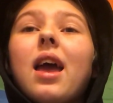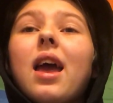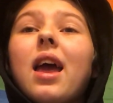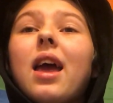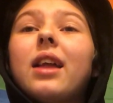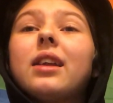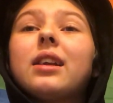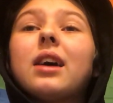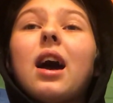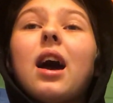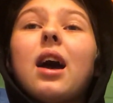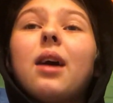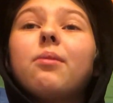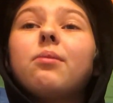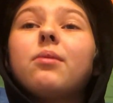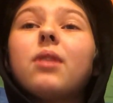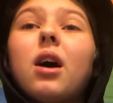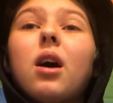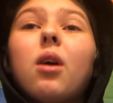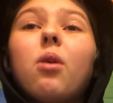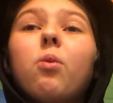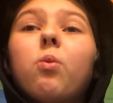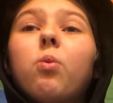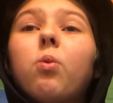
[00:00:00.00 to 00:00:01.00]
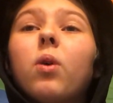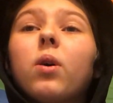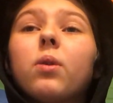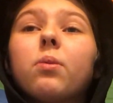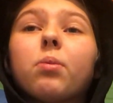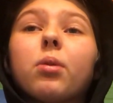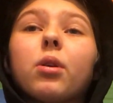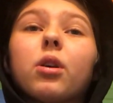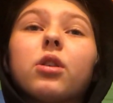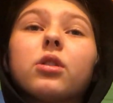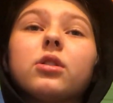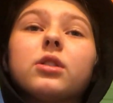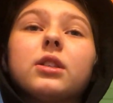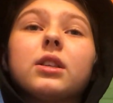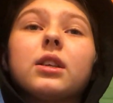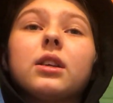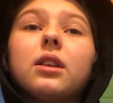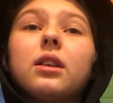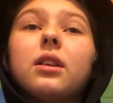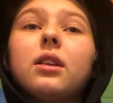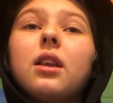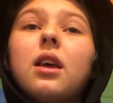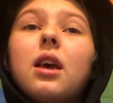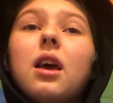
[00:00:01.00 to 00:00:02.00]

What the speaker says: And I'm not one person.